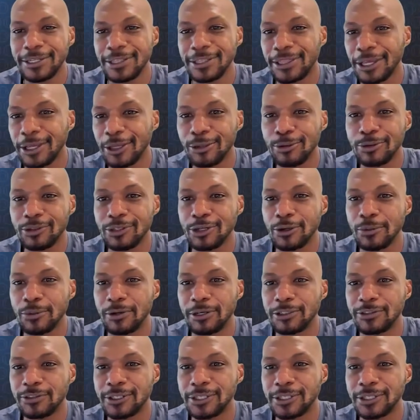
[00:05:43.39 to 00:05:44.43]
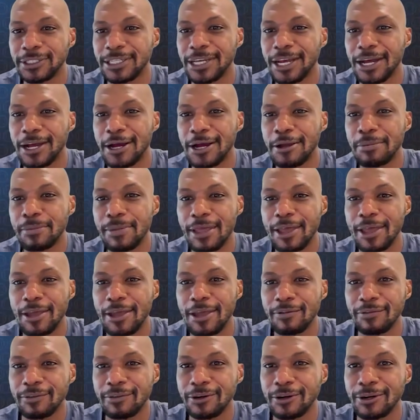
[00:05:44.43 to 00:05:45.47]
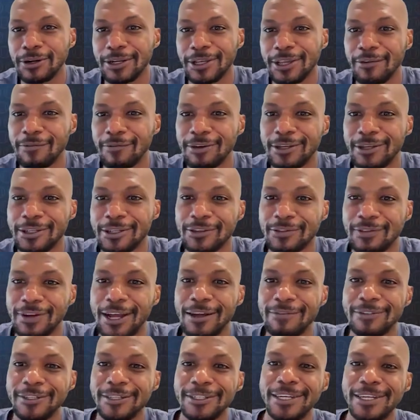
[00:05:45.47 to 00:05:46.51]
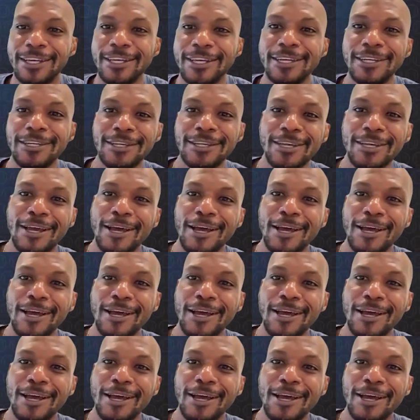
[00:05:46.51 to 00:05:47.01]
thank you so much for your time and for giving us 5 today.